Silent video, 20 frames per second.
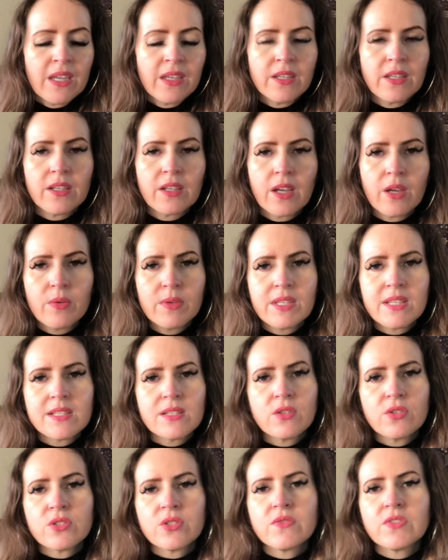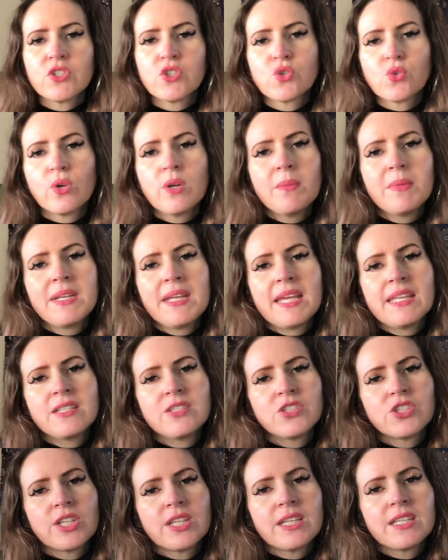you know, and there's lots of enjoyment
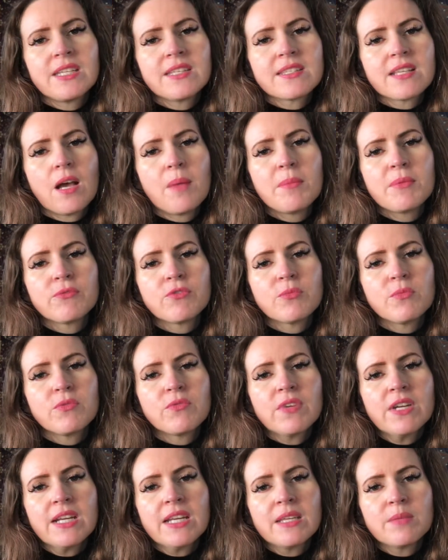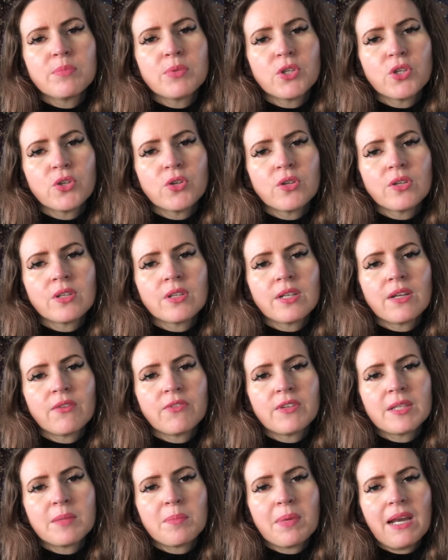energy and it's coming from a really pure,
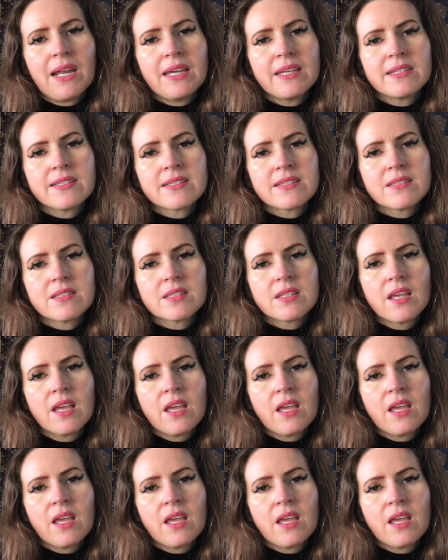lovely place.